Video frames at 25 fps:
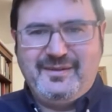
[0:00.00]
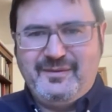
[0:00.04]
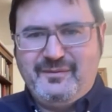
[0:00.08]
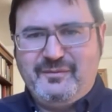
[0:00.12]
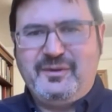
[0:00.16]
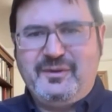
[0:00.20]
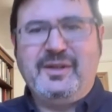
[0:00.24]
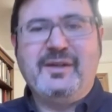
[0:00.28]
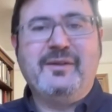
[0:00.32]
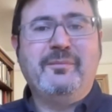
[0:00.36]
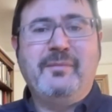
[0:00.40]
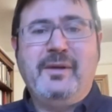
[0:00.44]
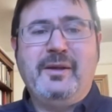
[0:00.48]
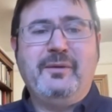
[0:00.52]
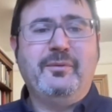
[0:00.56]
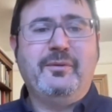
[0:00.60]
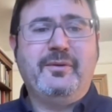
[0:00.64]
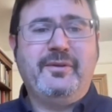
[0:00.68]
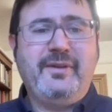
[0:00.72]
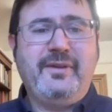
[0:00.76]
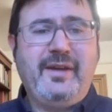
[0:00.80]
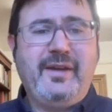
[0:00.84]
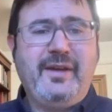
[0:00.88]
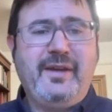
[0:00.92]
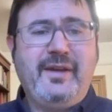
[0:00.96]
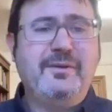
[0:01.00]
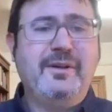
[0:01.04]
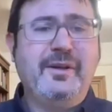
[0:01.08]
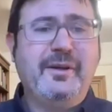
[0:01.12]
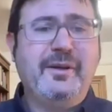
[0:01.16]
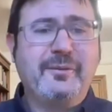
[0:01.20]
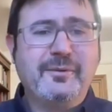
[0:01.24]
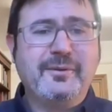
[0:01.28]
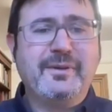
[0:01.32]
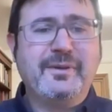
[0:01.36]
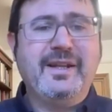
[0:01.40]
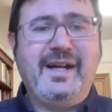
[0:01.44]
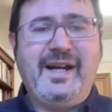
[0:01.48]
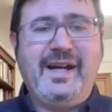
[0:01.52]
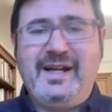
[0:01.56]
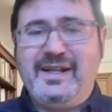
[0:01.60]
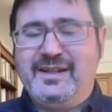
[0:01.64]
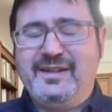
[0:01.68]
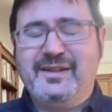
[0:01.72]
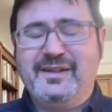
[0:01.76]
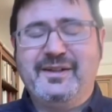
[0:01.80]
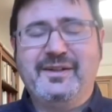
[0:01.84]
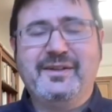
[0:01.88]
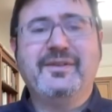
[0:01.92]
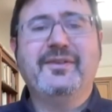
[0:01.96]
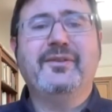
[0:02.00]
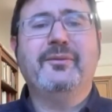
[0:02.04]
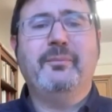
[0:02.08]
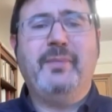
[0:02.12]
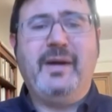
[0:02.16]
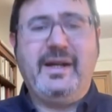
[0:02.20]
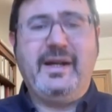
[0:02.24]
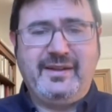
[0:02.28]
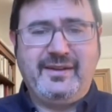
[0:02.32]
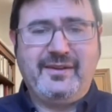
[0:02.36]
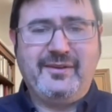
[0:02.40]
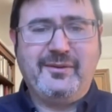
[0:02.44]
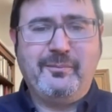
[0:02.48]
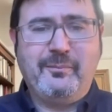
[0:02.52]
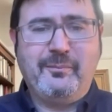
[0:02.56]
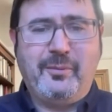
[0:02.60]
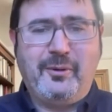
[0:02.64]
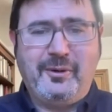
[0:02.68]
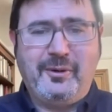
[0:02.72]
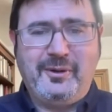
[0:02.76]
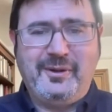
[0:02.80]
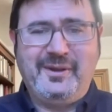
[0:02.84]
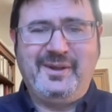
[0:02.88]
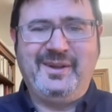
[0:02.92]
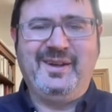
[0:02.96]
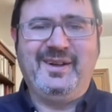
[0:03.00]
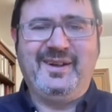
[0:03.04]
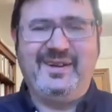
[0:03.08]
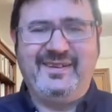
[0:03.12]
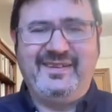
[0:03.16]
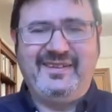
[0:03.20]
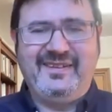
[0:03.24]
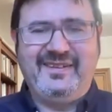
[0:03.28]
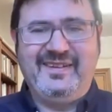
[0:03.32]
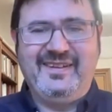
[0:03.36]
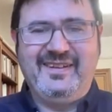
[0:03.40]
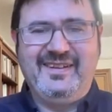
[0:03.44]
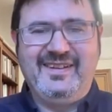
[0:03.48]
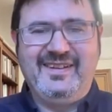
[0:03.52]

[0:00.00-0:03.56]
Hikmet was actually a good writer despite his politics.